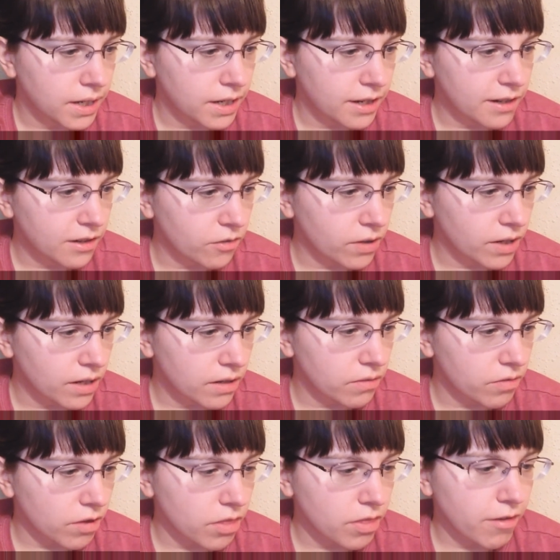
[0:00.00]

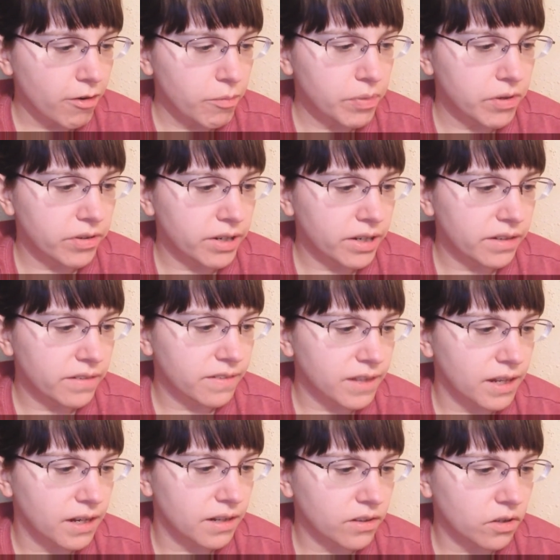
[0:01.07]
Integrative Therapeutics
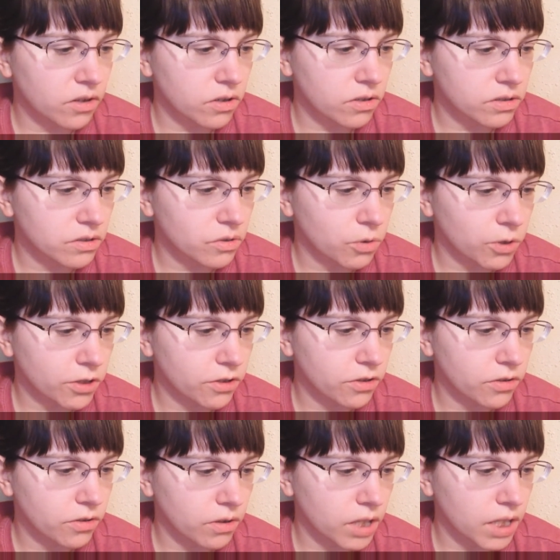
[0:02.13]
and is called
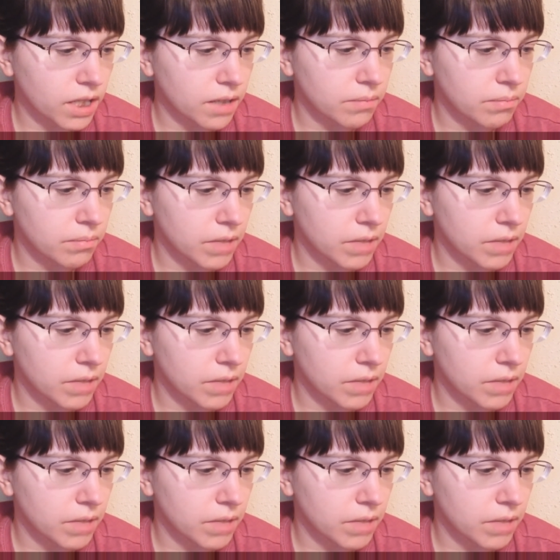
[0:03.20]
Cortisol